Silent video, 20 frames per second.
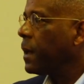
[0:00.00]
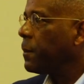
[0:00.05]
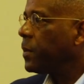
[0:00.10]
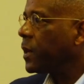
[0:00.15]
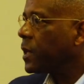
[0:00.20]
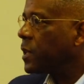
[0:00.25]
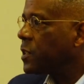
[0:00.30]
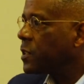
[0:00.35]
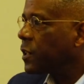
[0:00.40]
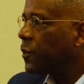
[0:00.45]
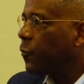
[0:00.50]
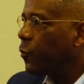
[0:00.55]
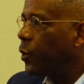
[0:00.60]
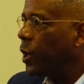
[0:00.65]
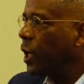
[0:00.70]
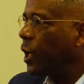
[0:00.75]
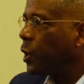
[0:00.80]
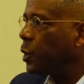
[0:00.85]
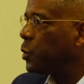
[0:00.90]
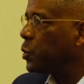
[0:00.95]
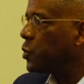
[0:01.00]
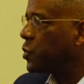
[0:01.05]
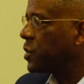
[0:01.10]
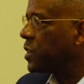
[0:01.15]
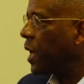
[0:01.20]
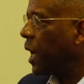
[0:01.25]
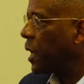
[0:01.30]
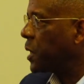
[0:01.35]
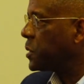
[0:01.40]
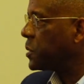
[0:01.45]
Because if we
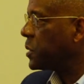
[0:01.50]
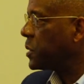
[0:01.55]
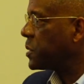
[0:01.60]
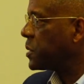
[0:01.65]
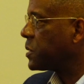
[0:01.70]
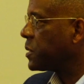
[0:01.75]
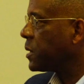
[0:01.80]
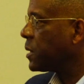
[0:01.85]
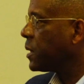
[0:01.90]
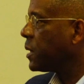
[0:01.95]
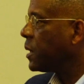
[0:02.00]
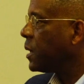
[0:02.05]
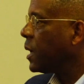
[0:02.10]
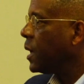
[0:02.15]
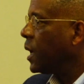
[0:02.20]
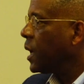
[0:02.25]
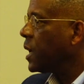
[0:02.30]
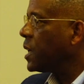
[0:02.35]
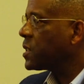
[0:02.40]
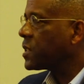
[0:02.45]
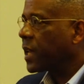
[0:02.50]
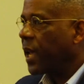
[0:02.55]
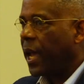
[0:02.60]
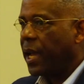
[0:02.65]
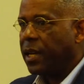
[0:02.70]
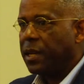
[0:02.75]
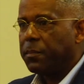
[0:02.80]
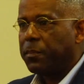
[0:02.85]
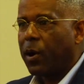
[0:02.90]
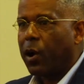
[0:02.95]
lose Texas, it's
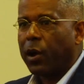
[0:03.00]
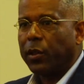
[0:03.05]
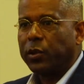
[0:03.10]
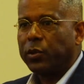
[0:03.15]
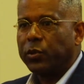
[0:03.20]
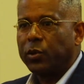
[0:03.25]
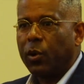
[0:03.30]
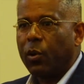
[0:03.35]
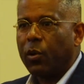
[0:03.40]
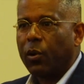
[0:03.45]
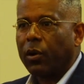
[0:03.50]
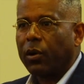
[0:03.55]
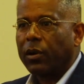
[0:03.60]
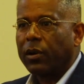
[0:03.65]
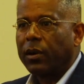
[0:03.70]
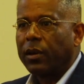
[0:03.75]
Katie bar the door.